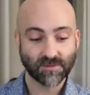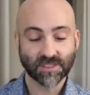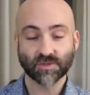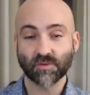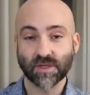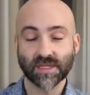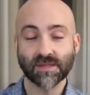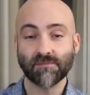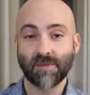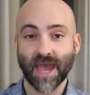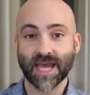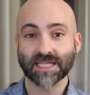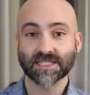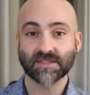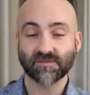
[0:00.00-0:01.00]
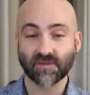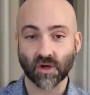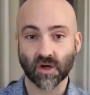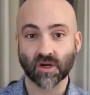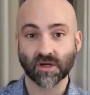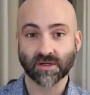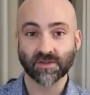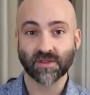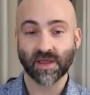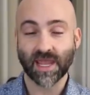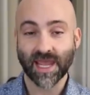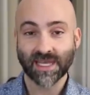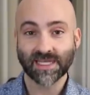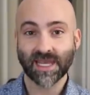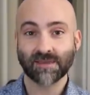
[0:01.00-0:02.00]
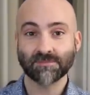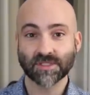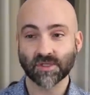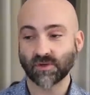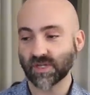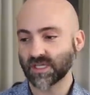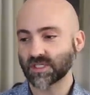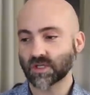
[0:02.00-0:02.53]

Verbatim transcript: between the mass of Earth and Neptune. It